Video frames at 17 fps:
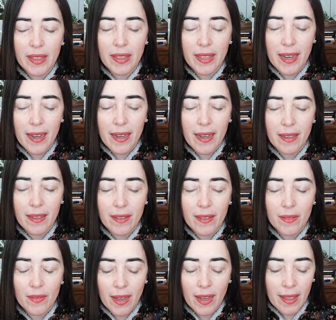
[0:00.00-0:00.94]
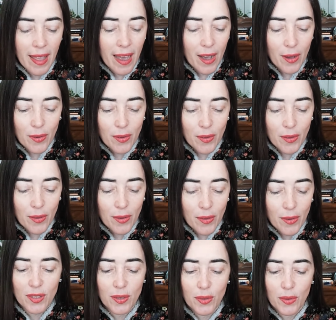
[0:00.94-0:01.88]
that allows us
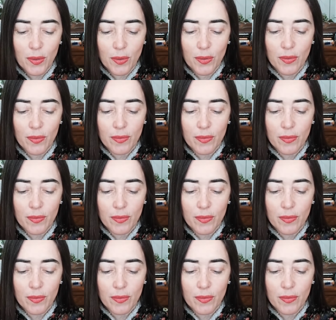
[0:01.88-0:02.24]
to